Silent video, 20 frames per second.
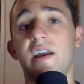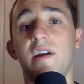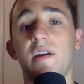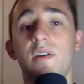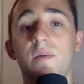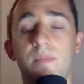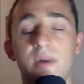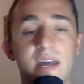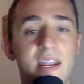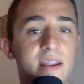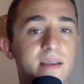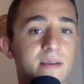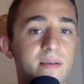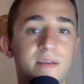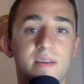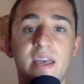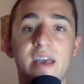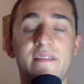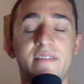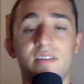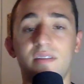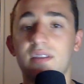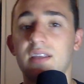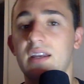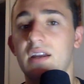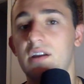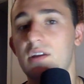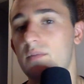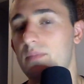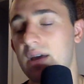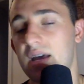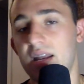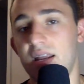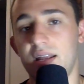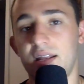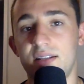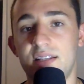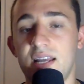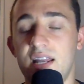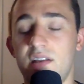Are you betting Kevin Lee? Are you
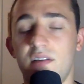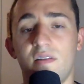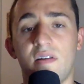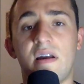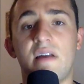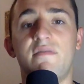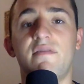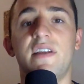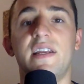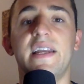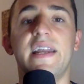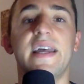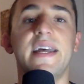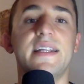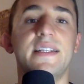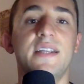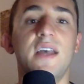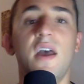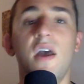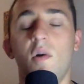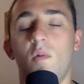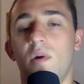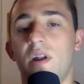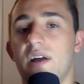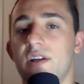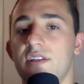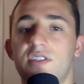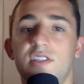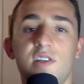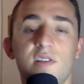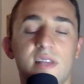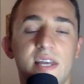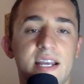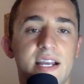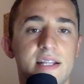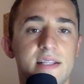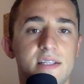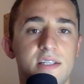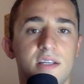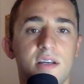betting Daniel Rodriguez? What else do you like
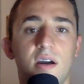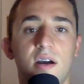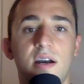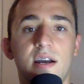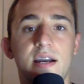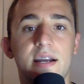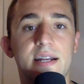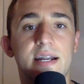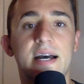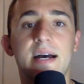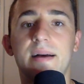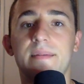on this card?